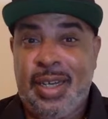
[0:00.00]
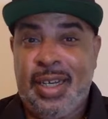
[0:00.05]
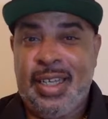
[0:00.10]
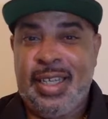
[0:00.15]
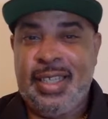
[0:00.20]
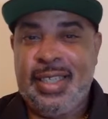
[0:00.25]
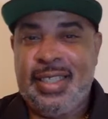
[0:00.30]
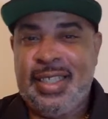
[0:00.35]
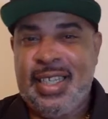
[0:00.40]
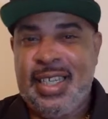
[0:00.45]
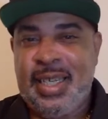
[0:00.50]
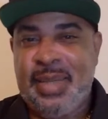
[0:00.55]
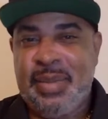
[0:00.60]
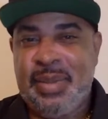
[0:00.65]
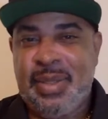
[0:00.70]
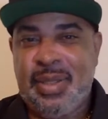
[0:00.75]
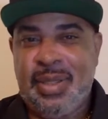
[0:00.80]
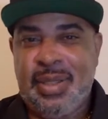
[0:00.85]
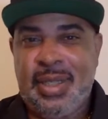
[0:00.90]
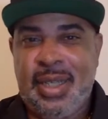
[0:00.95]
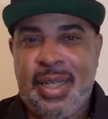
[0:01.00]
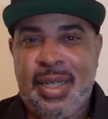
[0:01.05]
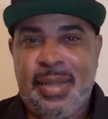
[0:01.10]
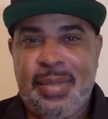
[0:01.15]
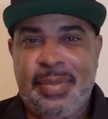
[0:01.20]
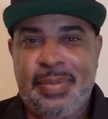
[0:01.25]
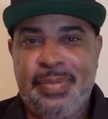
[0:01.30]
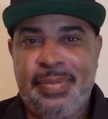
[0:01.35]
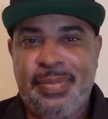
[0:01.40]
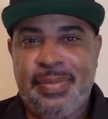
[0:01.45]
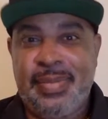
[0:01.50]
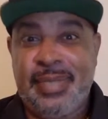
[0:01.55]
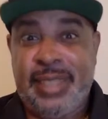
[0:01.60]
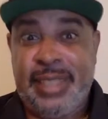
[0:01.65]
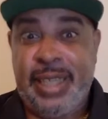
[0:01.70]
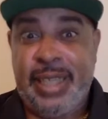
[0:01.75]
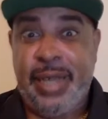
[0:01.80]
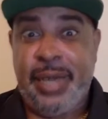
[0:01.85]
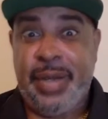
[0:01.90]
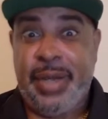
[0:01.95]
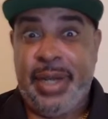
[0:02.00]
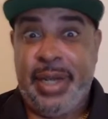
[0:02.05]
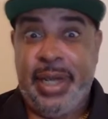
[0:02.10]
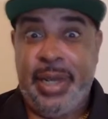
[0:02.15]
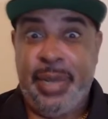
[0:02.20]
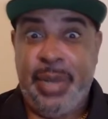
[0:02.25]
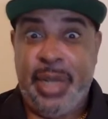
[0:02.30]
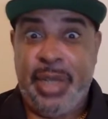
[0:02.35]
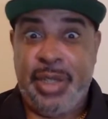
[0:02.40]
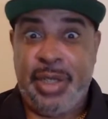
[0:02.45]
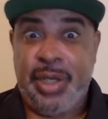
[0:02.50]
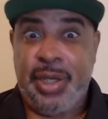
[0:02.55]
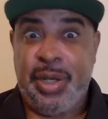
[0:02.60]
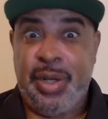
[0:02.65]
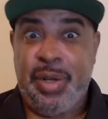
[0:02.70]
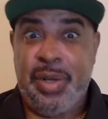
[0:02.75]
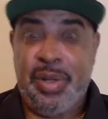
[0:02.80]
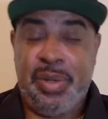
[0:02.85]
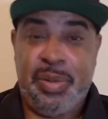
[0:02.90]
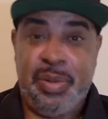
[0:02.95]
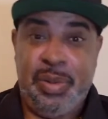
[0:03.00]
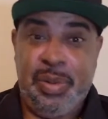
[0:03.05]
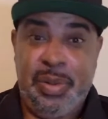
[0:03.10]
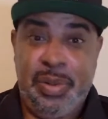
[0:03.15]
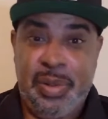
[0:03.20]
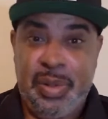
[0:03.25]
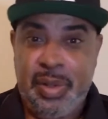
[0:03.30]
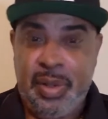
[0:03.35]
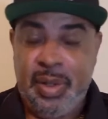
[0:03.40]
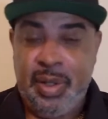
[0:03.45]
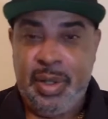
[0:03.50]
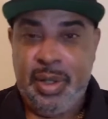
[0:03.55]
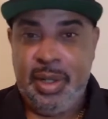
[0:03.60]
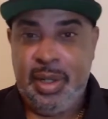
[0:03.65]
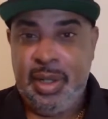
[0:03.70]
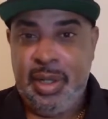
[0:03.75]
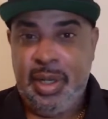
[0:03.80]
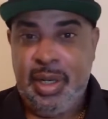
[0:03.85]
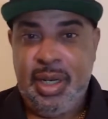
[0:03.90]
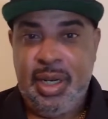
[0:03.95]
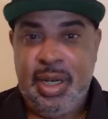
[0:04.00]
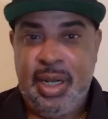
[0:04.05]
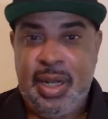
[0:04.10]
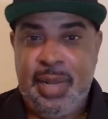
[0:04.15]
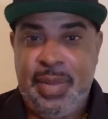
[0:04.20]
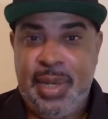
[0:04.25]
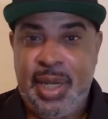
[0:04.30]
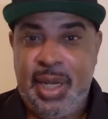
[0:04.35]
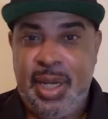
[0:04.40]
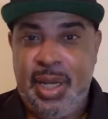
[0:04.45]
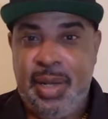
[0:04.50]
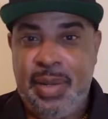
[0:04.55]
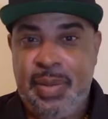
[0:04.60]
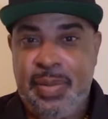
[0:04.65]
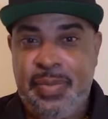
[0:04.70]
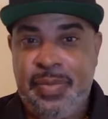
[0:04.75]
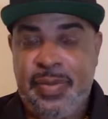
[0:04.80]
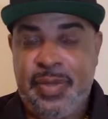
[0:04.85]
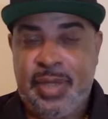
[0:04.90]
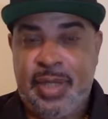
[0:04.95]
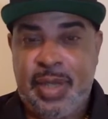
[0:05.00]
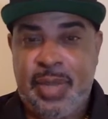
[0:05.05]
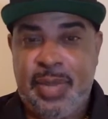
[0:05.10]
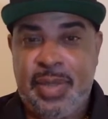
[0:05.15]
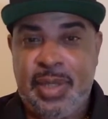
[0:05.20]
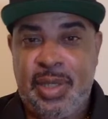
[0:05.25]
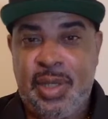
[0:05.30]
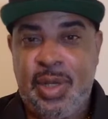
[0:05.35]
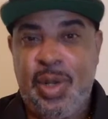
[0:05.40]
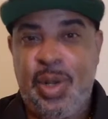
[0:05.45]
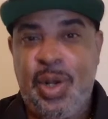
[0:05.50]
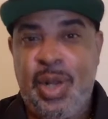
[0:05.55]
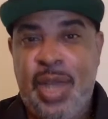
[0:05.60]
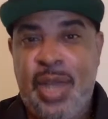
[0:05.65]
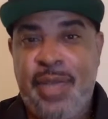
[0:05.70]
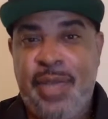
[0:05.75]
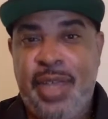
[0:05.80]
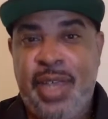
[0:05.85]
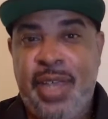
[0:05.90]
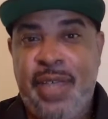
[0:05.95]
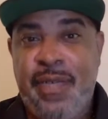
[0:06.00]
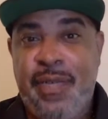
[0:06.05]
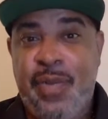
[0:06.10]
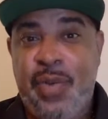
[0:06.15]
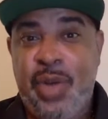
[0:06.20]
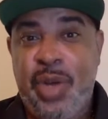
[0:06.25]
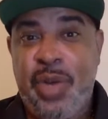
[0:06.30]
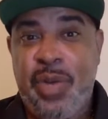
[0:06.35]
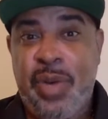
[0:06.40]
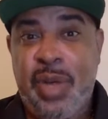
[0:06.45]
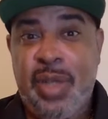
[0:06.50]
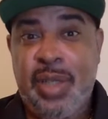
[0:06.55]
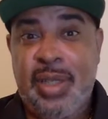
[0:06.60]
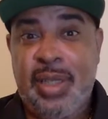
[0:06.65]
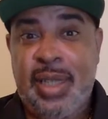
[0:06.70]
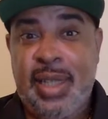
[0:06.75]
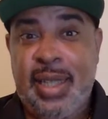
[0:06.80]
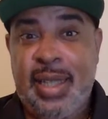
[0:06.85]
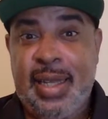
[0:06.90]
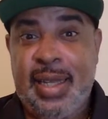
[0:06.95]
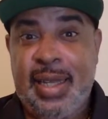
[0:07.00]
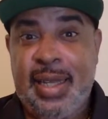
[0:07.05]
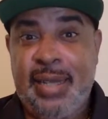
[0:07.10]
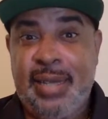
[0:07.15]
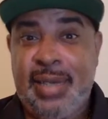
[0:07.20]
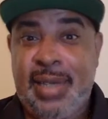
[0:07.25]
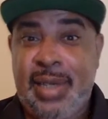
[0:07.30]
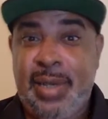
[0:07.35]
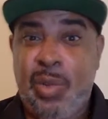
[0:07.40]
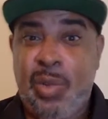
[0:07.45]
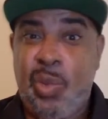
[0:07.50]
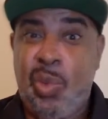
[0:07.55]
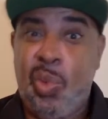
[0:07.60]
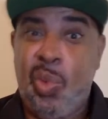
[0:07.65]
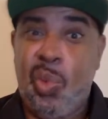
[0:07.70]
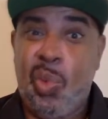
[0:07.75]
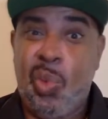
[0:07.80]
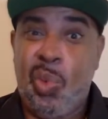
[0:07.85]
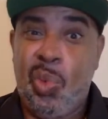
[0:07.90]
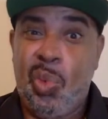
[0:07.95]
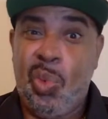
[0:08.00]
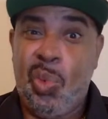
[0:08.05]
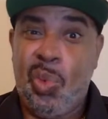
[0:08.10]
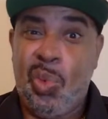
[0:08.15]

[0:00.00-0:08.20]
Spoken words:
a lot of these teams to calculate as you're going through. I mean, for Somerset Doon, they have to get 40 runs the other day. It's like, ooh,